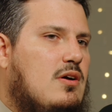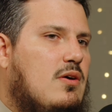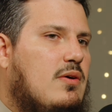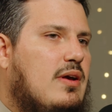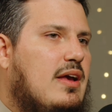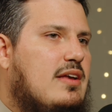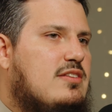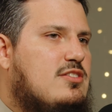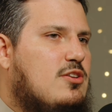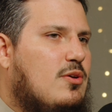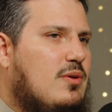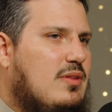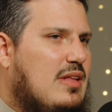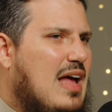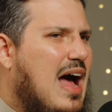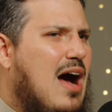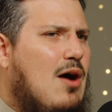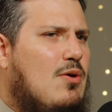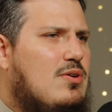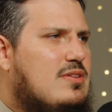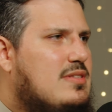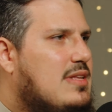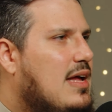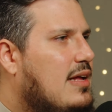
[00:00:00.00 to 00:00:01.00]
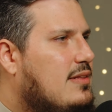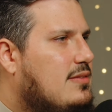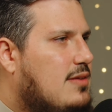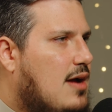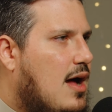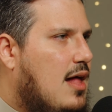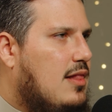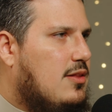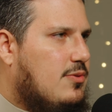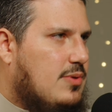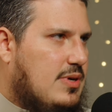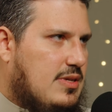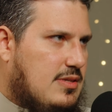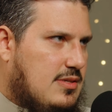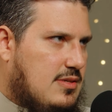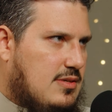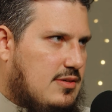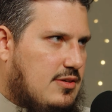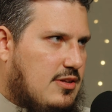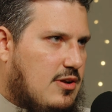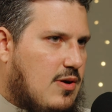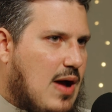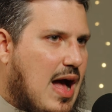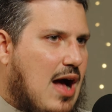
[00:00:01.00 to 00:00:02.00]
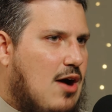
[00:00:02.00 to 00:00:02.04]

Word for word: Okay, so how is that tolerant? You know,